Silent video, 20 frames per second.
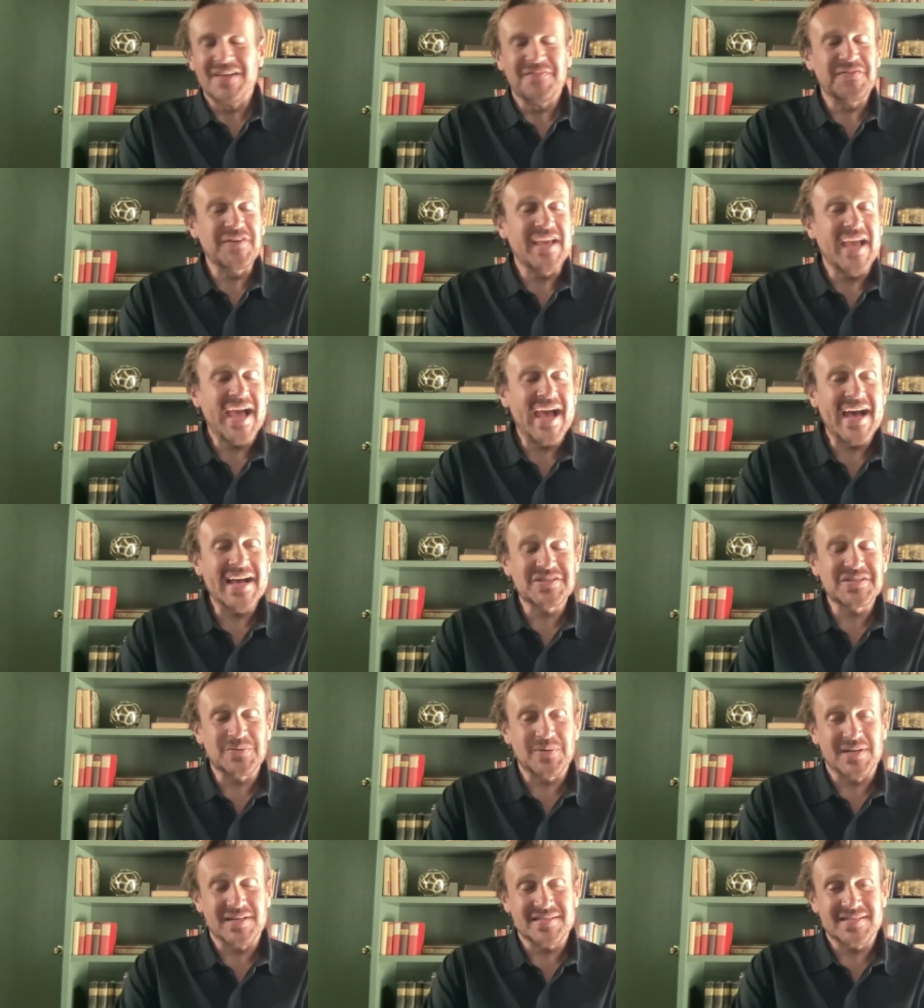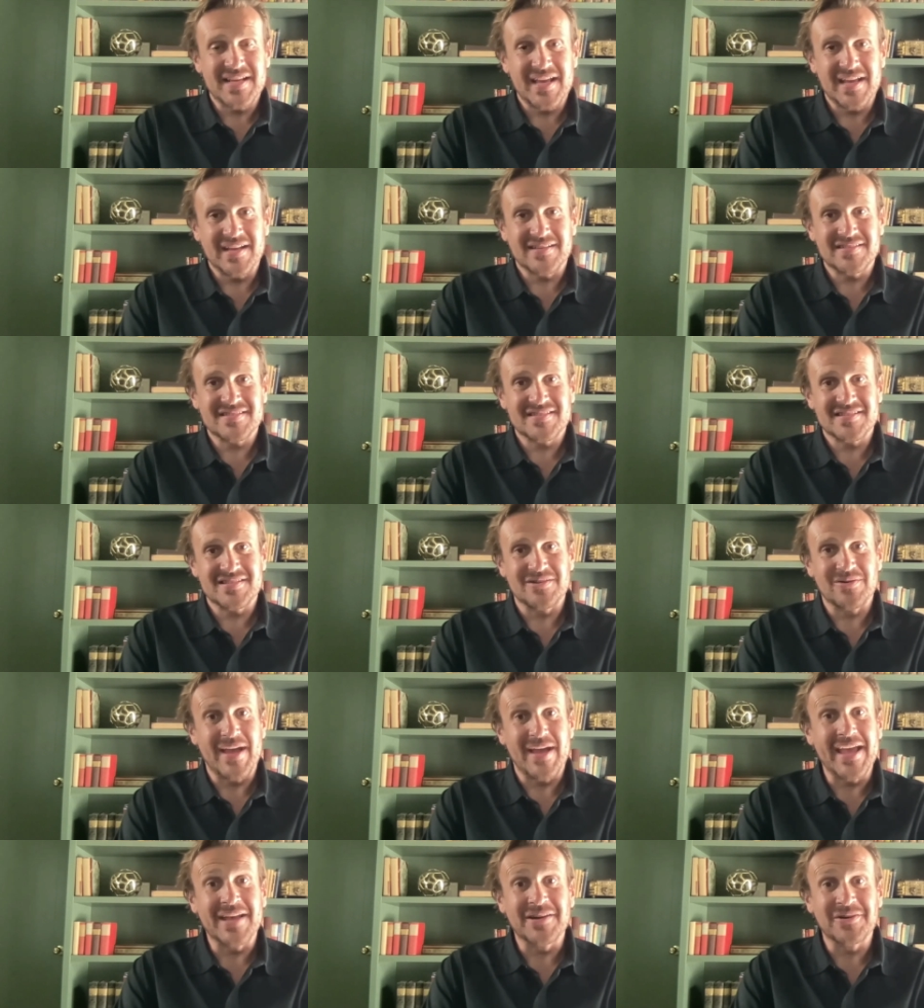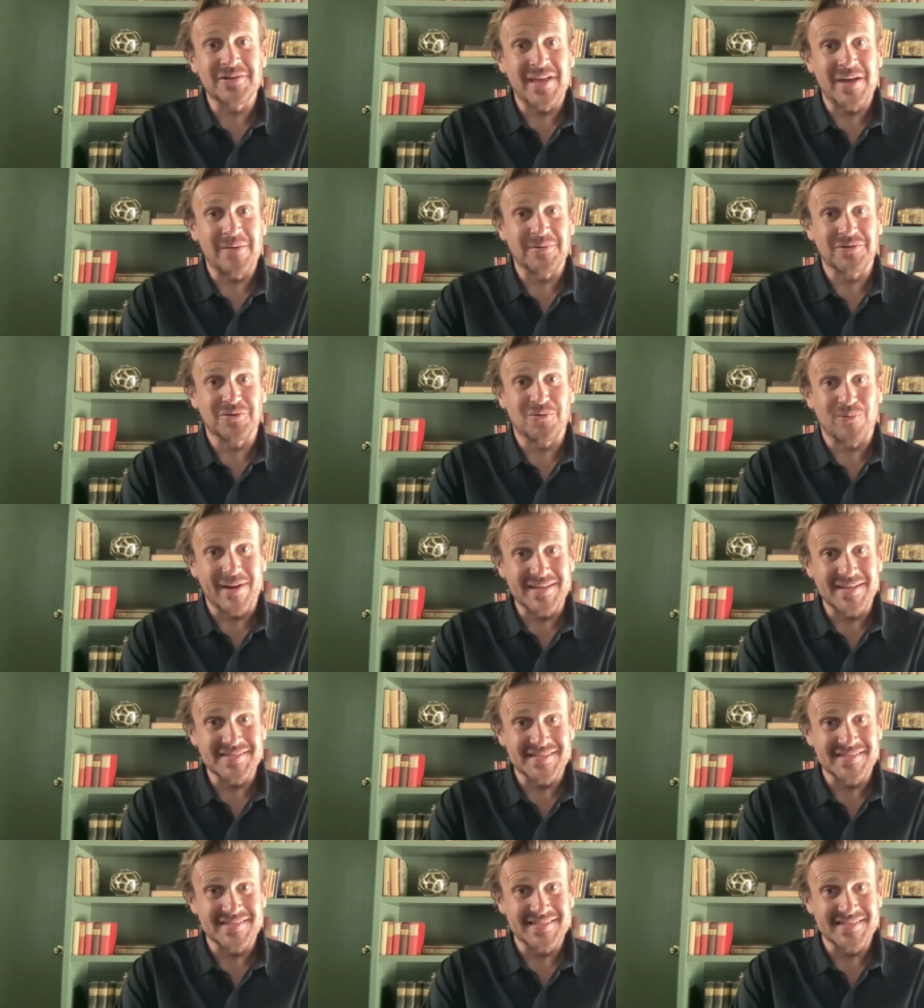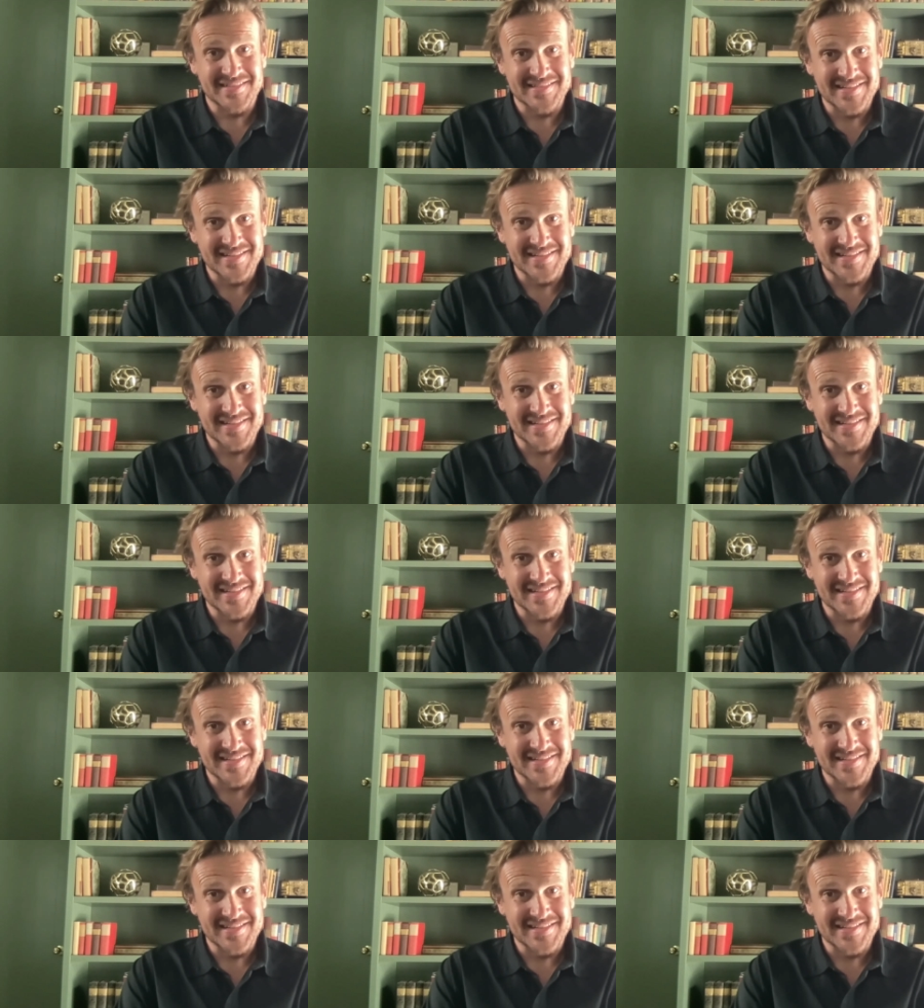if he has what it takes to handle that with grace and